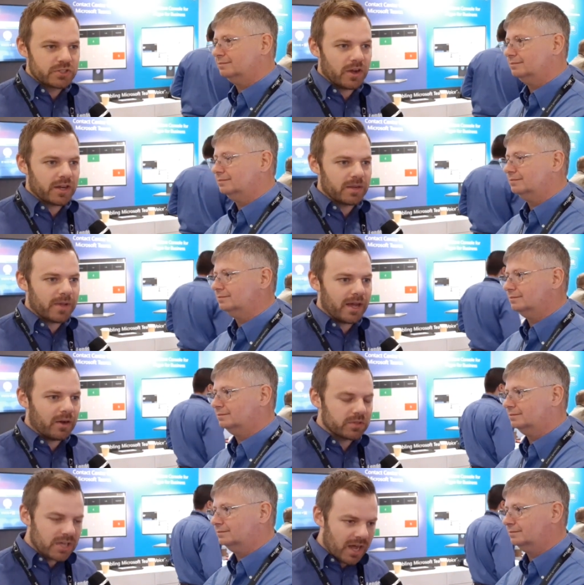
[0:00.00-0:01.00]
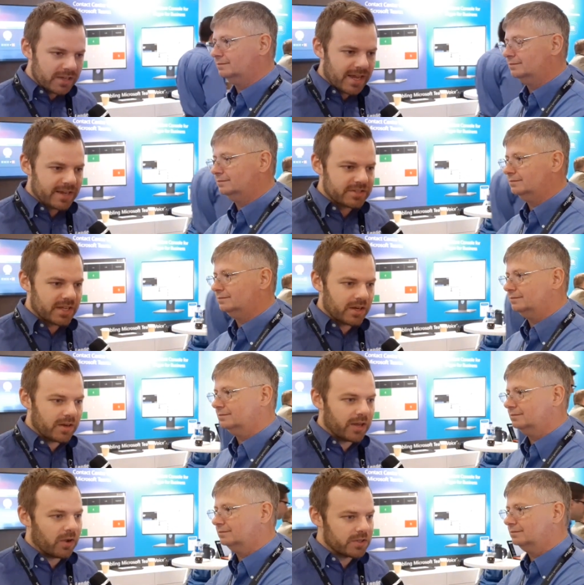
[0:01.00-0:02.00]
Speaker 1: talking about contact center
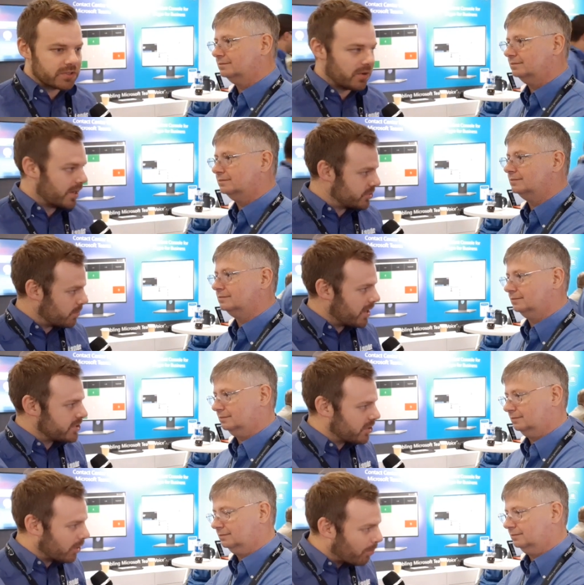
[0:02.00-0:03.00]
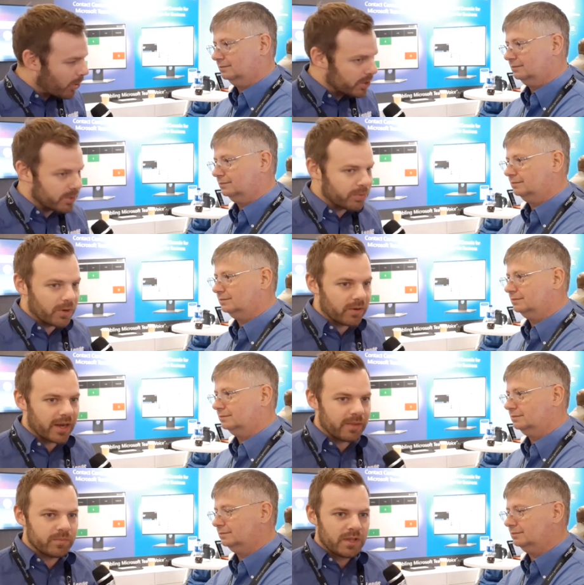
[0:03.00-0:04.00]
and also, as you mentioned, our partner
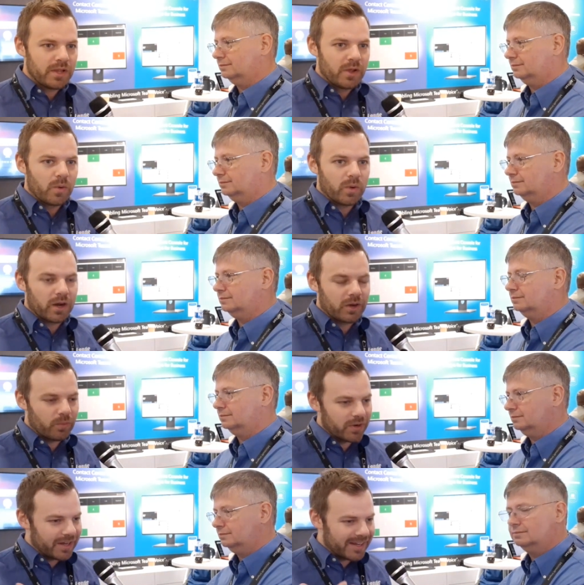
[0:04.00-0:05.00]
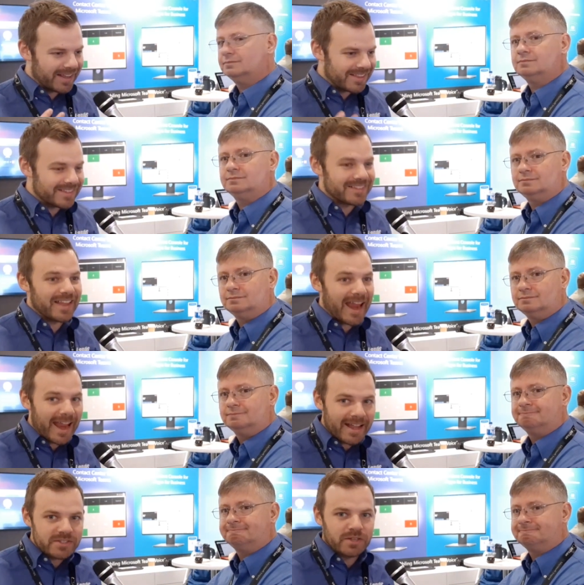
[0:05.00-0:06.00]
program where we're going to get this in the
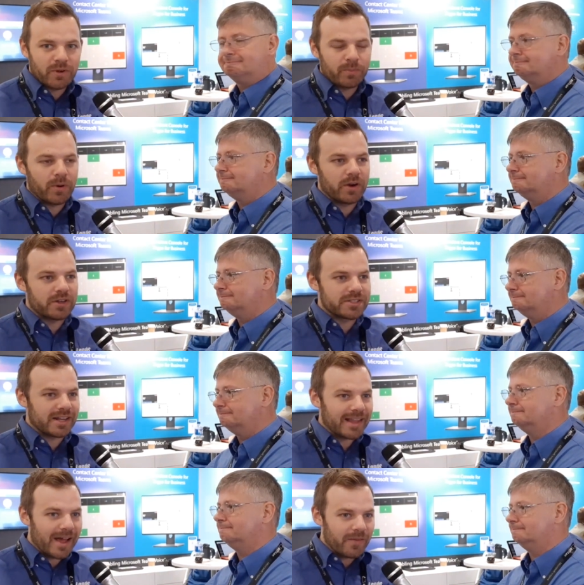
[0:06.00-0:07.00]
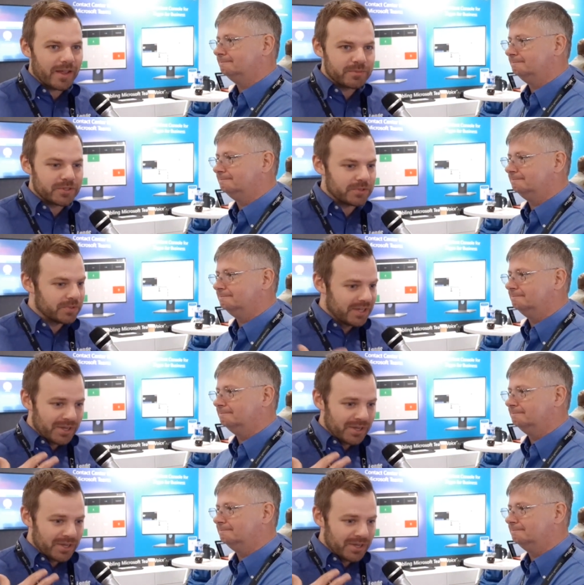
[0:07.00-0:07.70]
hands of our partners and allow them to